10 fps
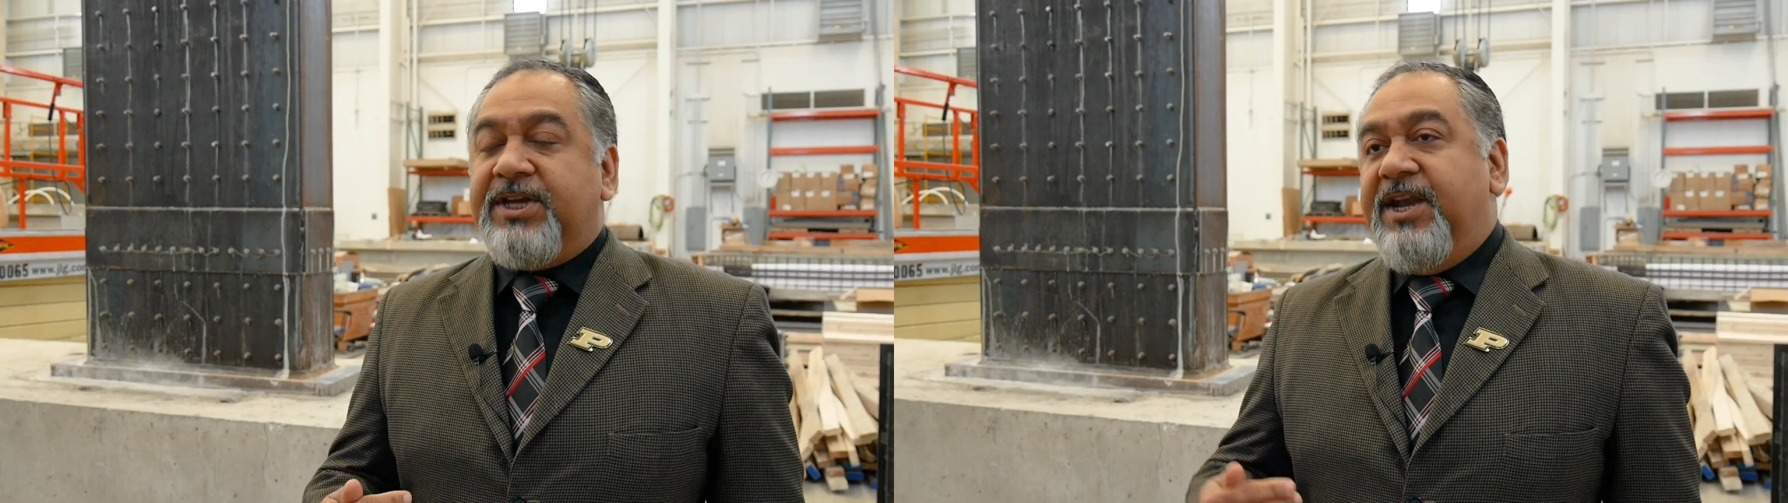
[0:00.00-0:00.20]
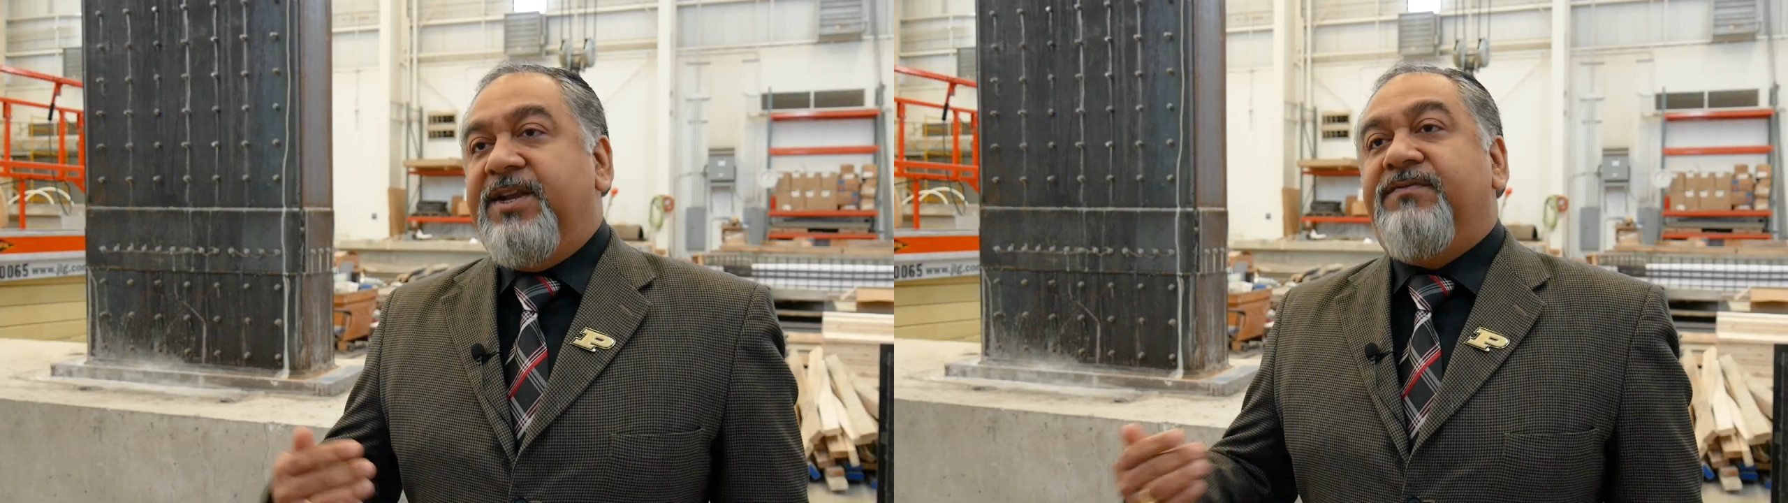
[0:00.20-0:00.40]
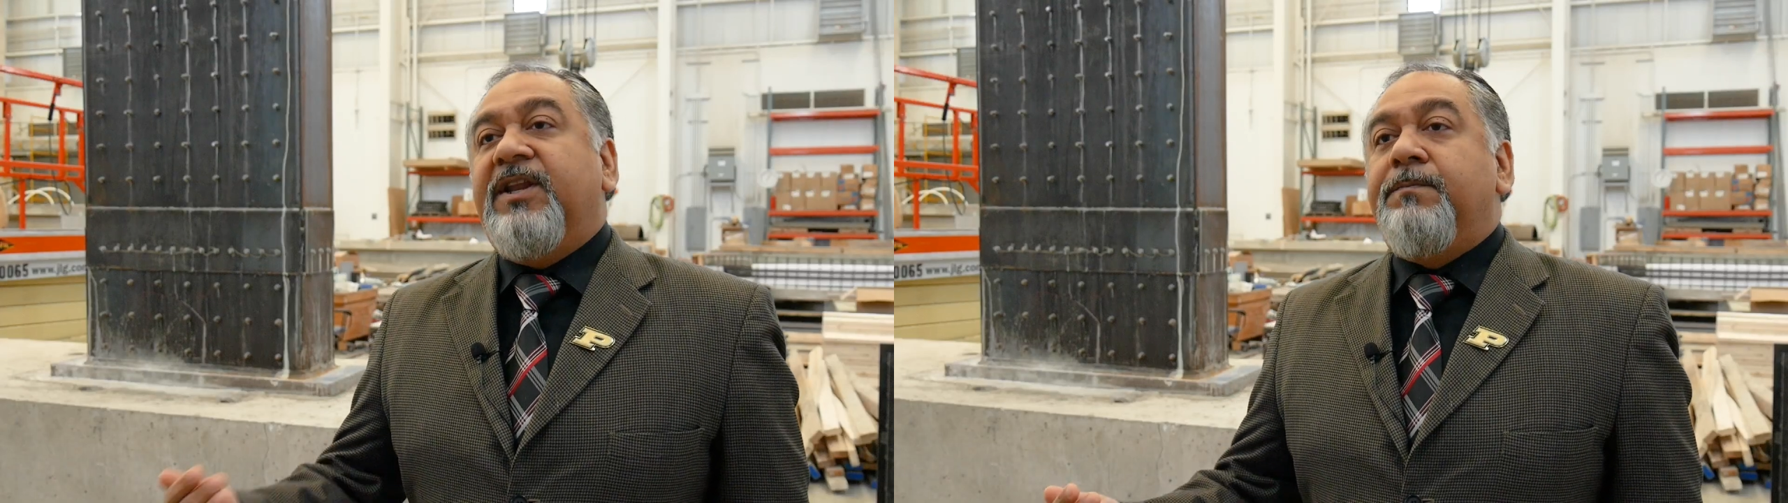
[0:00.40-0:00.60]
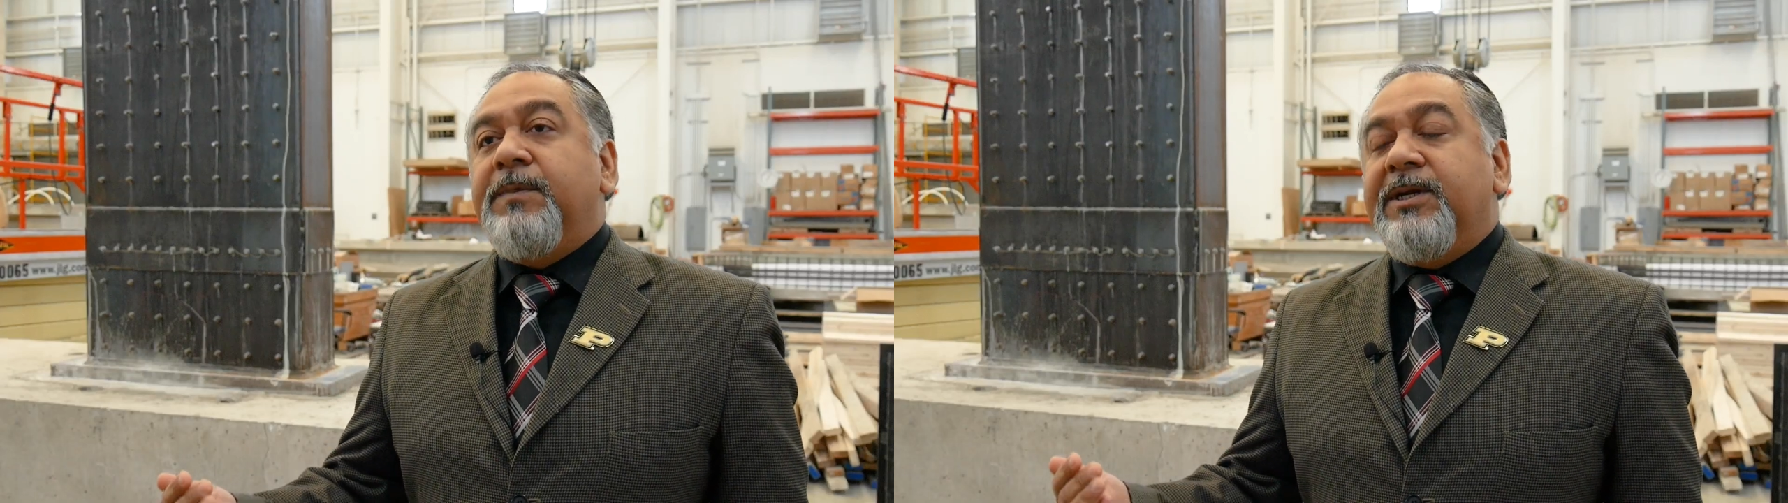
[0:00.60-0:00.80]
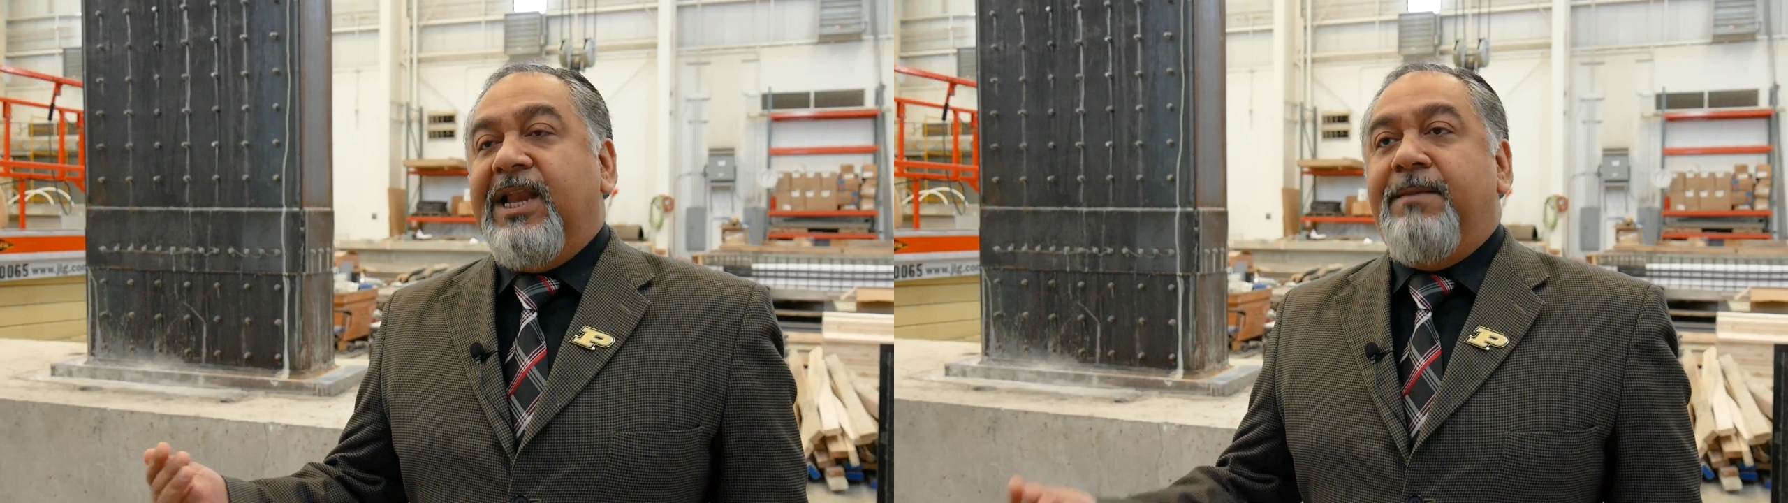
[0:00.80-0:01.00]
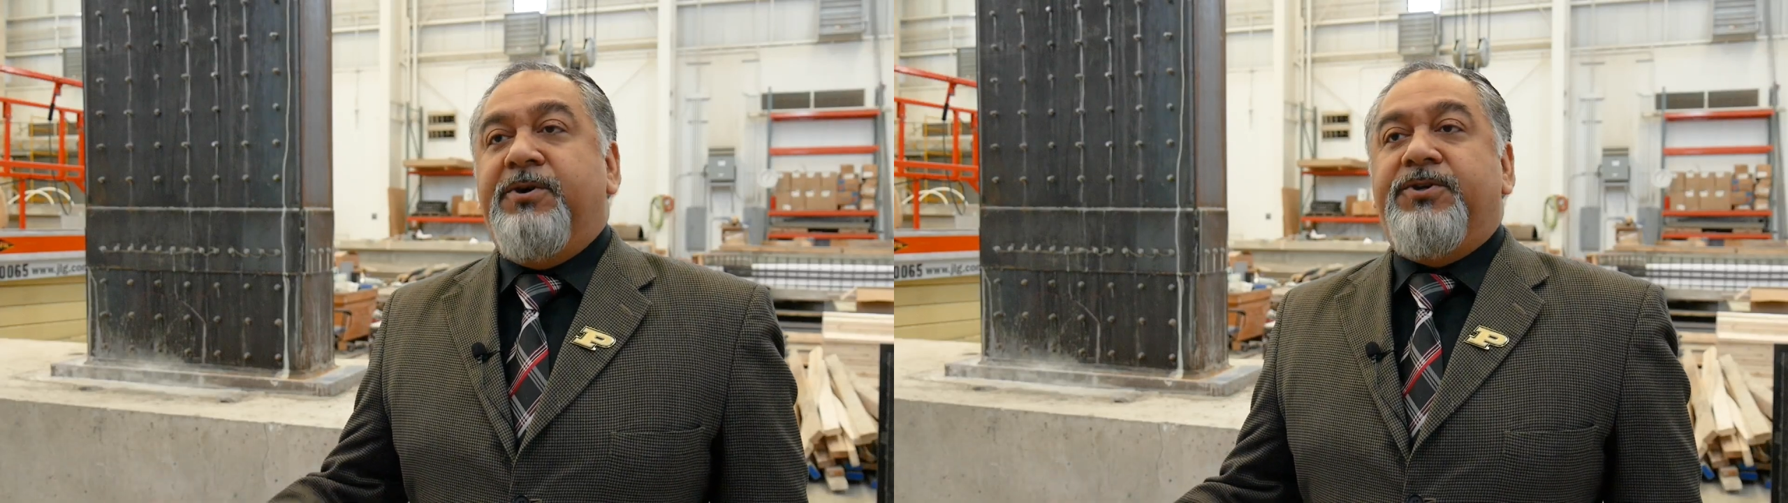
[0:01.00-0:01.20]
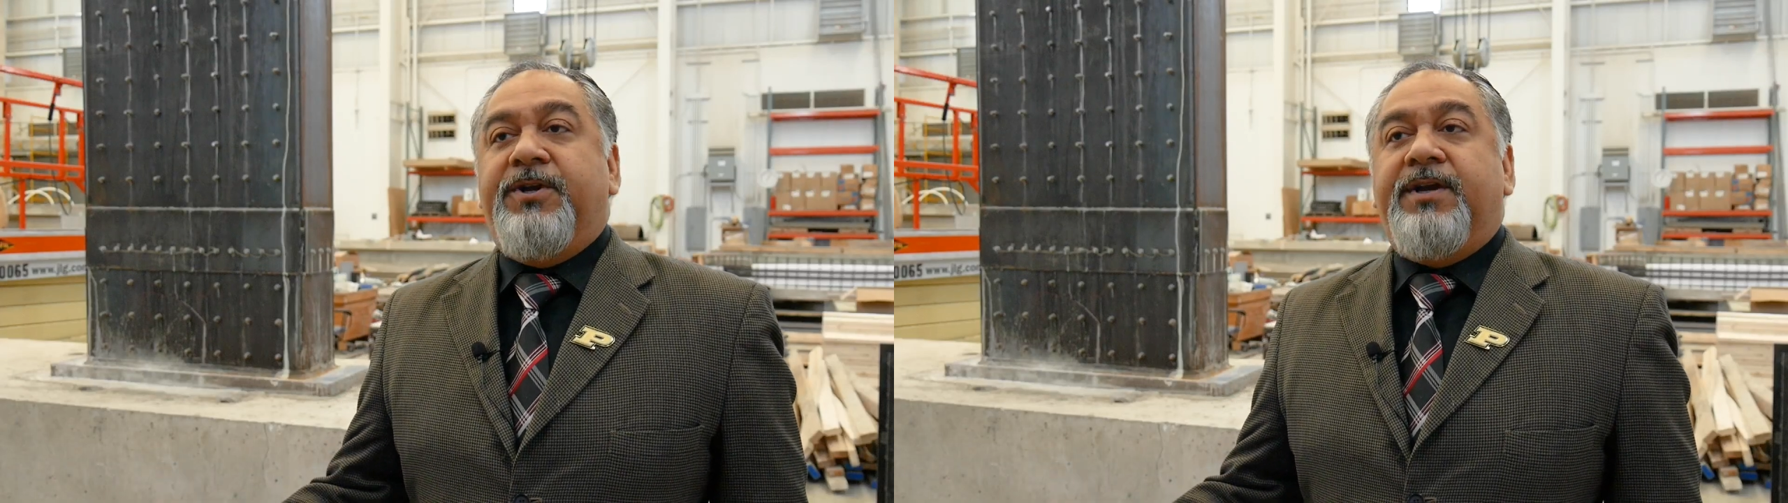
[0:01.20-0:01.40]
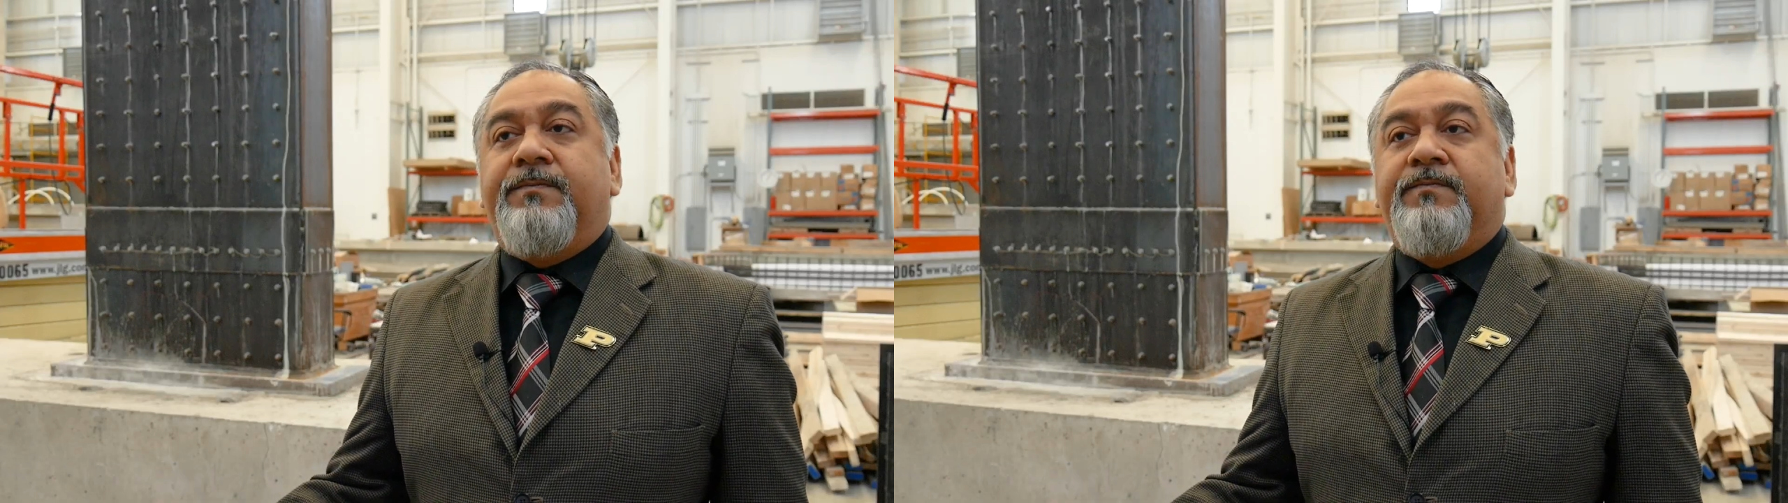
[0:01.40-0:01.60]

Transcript: and development laboratory.